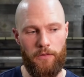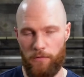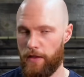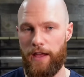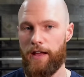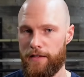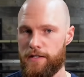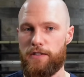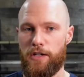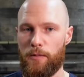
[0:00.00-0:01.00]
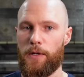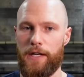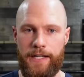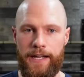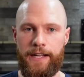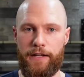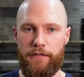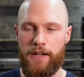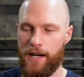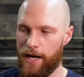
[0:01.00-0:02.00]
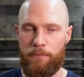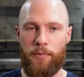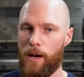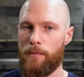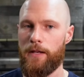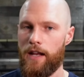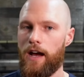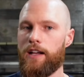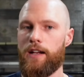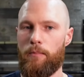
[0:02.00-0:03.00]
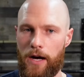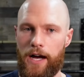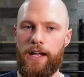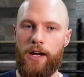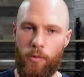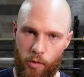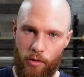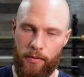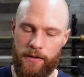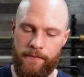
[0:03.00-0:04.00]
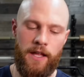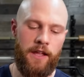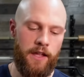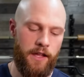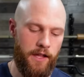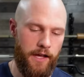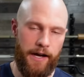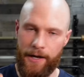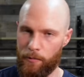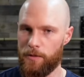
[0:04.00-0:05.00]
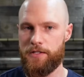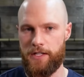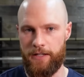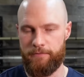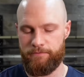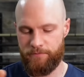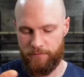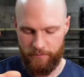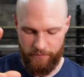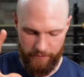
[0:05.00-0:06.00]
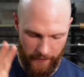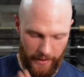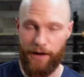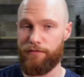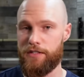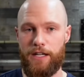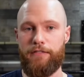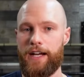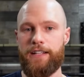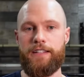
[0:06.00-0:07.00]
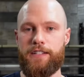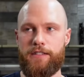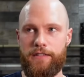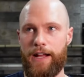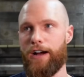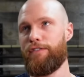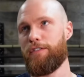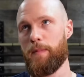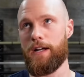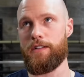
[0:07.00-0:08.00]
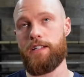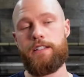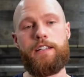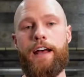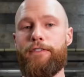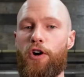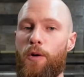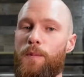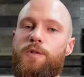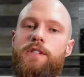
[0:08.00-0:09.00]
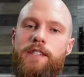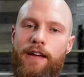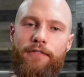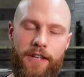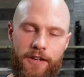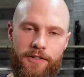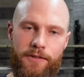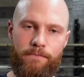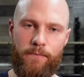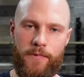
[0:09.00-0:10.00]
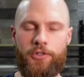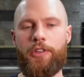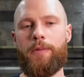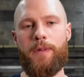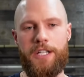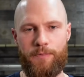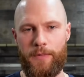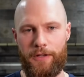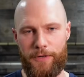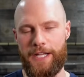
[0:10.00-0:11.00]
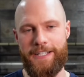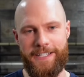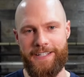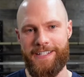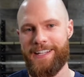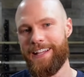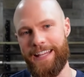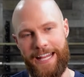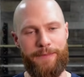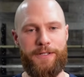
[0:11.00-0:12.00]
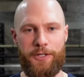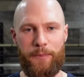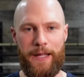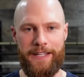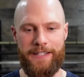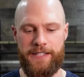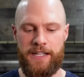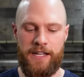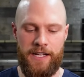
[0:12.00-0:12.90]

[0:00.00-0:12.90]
yeah, this is all pretty negative. I'm probably not gonna buy a Whoop. I will say, obviously I've had this now for about 6.5, almost 7 years. So there must be reasons that I'm still paying this.